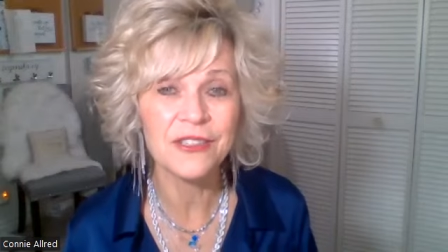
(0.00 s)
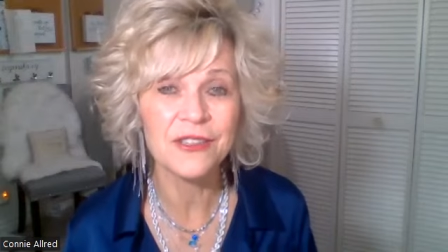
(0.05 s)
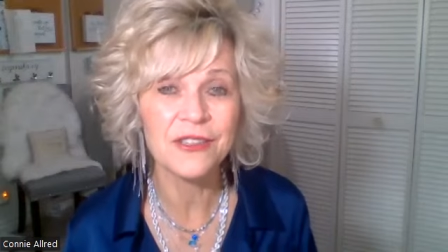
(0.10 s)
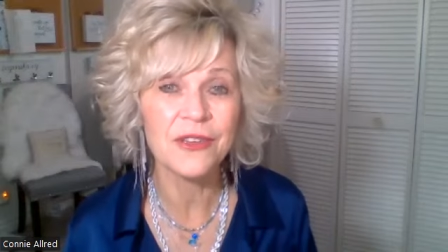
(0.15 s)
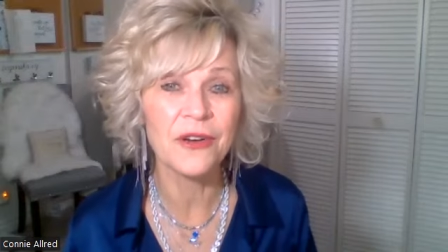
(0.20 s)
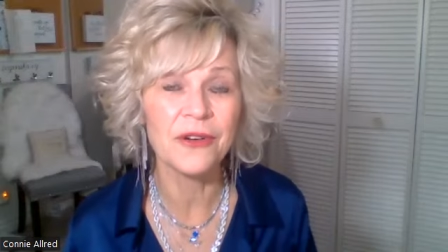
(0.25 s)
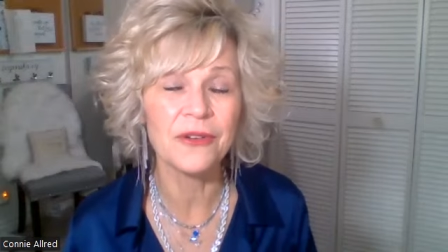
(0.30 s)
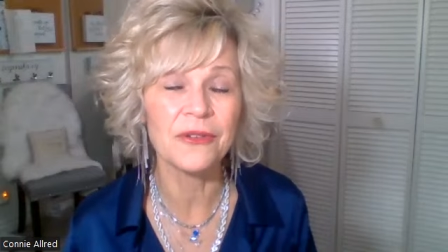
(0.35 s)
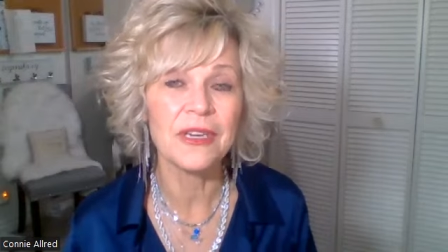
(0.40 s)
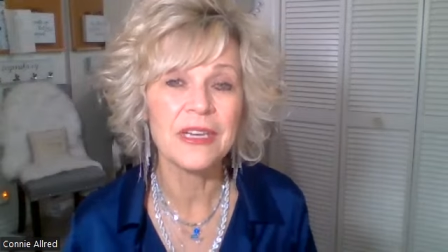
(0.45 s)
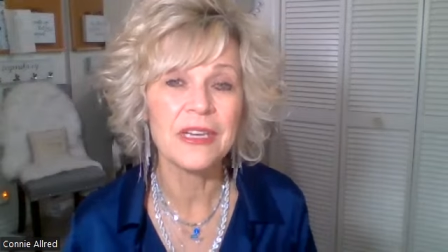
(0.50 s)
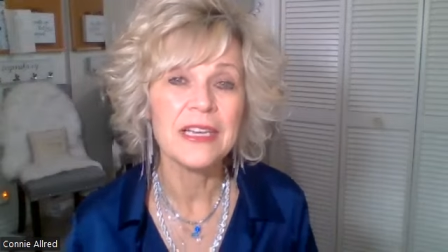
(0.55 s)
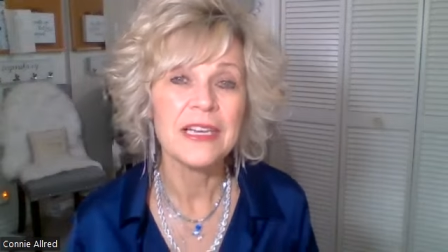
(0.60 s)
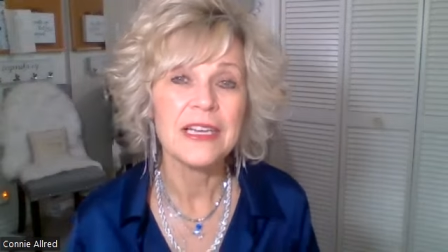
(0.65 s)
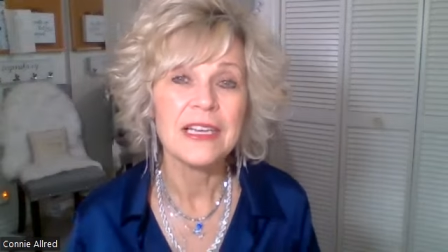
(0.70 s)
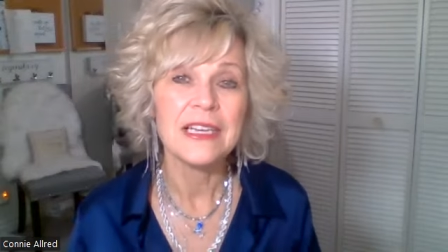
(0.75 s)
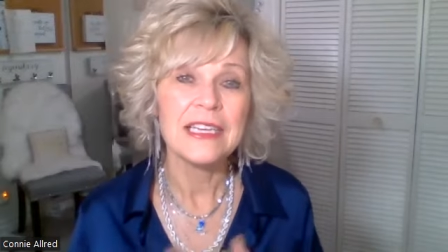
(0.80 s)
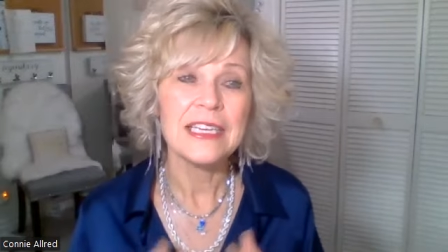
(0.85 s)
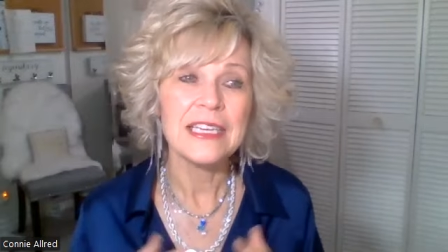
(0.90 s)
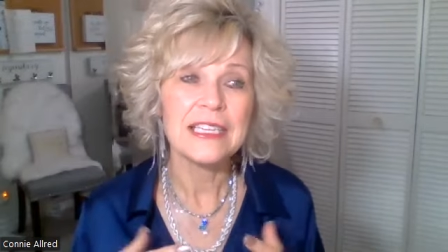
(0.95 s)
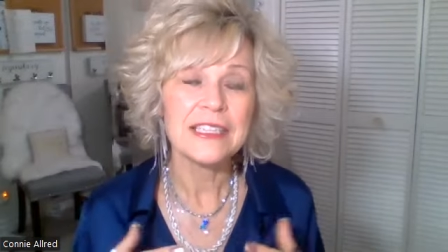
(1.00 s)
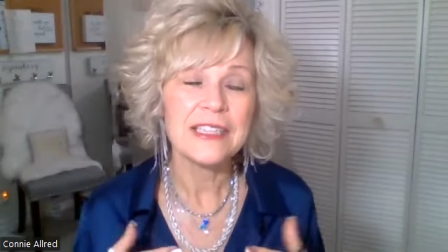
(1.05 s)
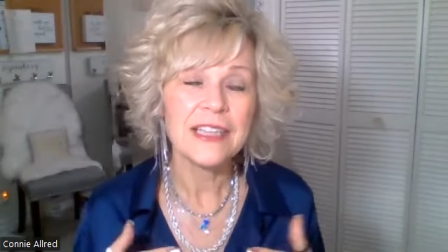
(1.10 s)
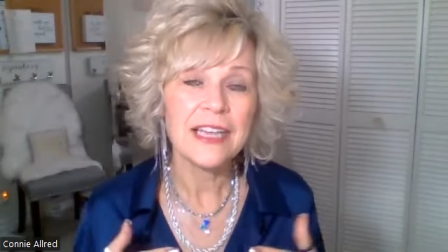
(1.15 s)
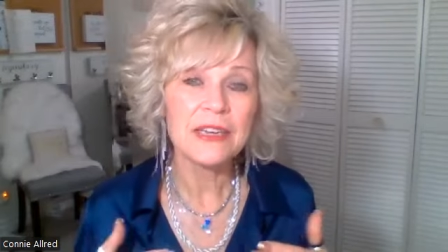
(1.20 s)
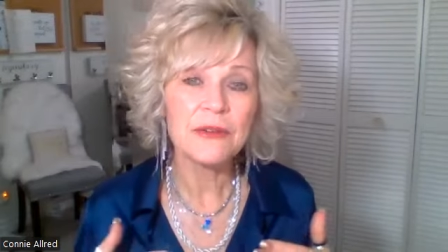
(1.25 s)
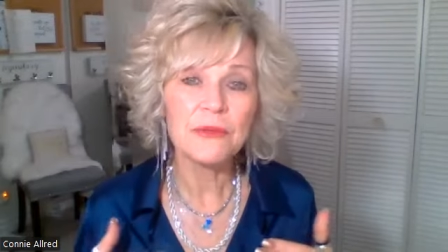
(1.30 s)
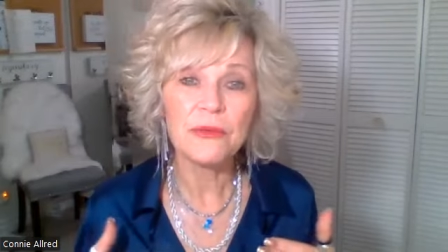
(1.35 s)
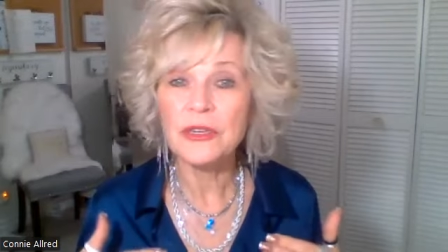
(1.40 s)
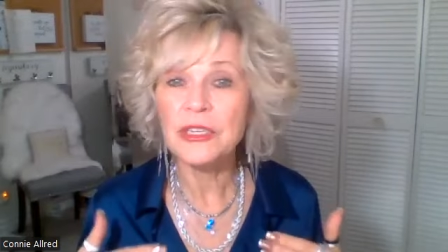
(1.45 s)
So it's
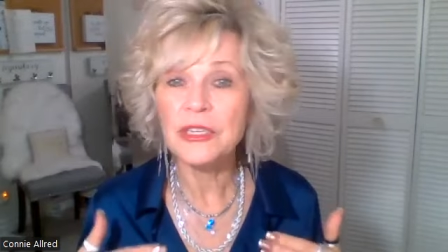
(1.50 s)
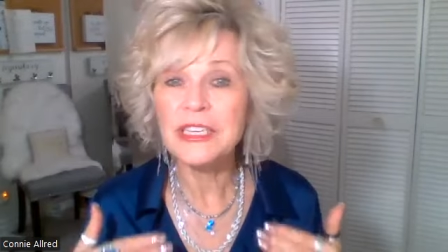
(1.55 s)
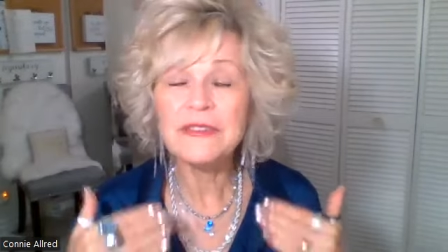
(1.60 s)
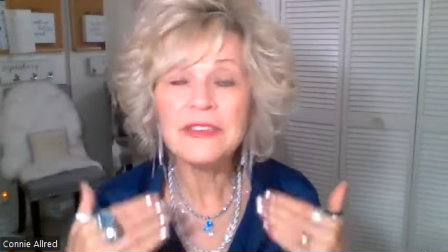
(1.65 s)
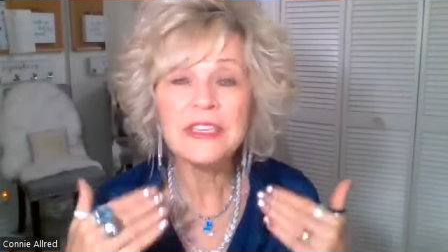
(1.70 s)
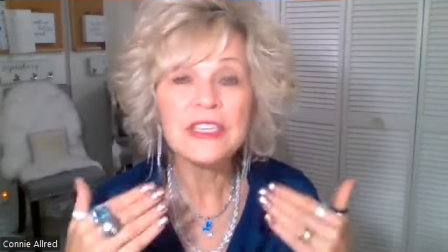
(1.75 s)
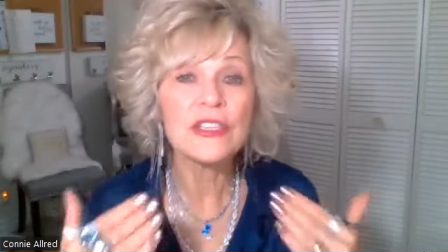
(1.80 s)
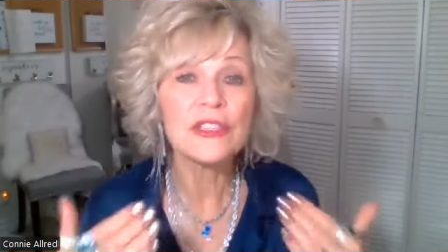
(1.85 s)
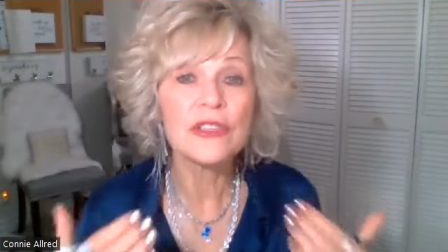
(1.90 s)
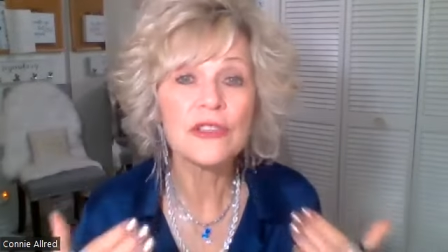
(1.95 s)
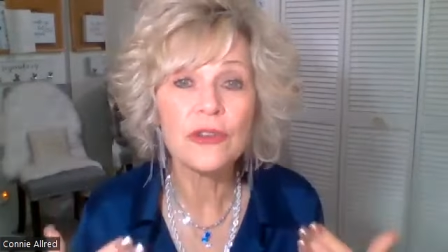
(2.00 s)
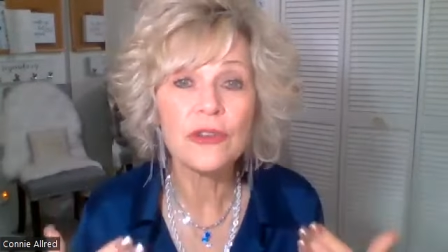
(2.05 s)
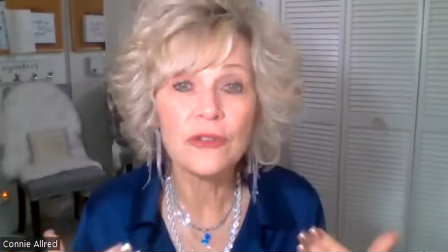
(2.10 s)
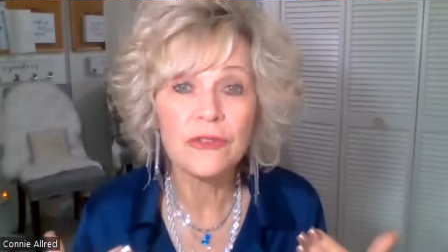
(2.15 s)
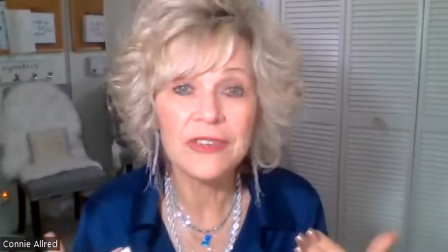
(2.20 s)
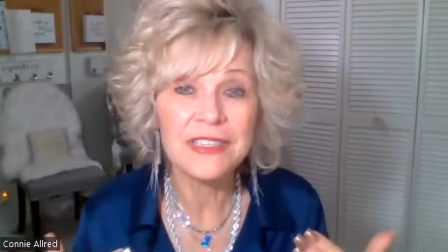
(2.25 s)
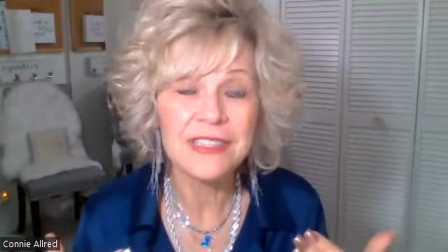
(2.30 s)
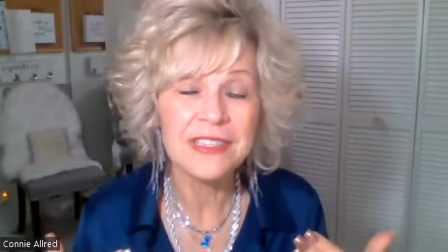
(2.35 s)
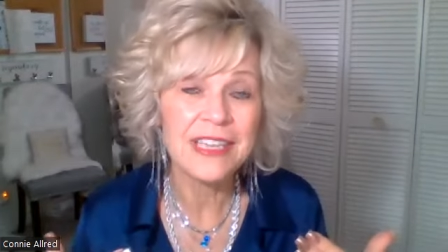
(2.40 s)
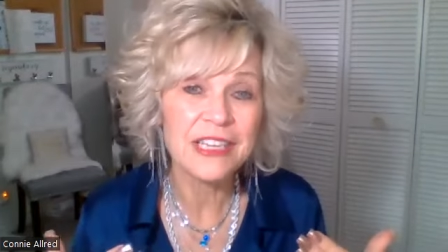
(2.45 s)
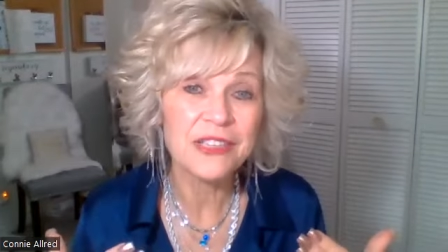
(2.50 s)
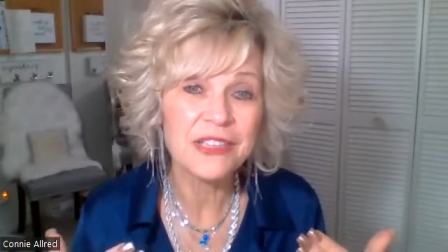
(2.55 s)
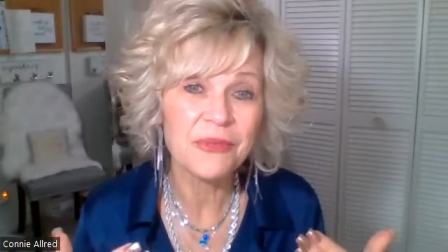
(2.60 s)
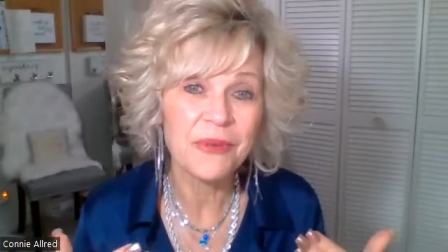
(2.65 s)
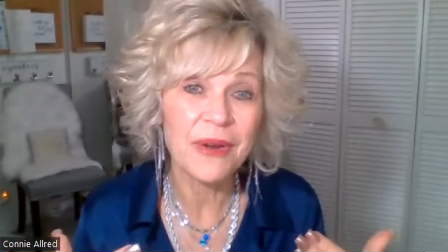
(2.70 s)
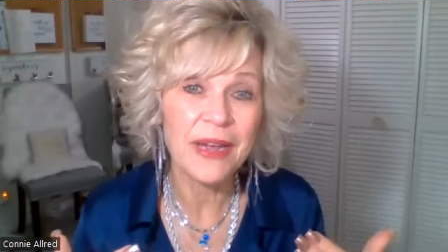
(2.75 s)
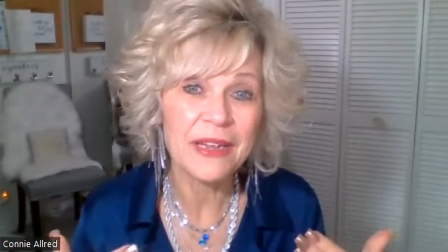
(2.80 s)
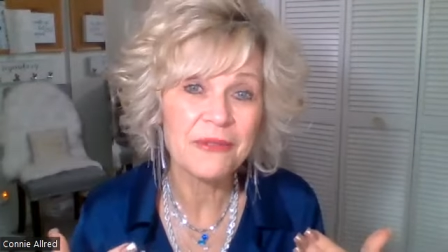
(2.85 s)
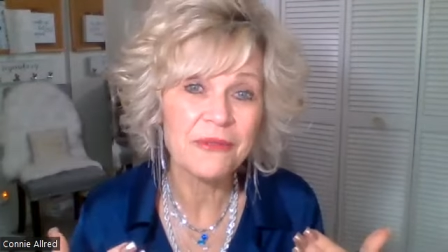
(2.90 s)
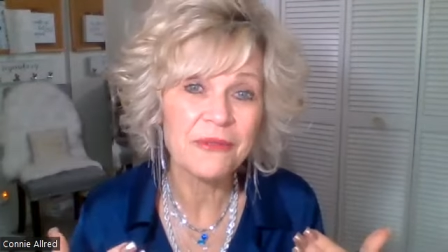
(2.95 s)
like we're giving service.
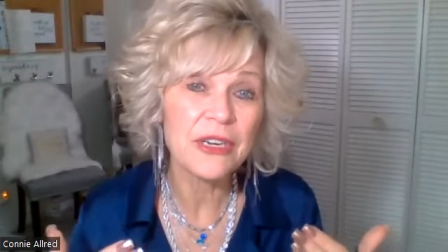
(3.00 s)
That's right.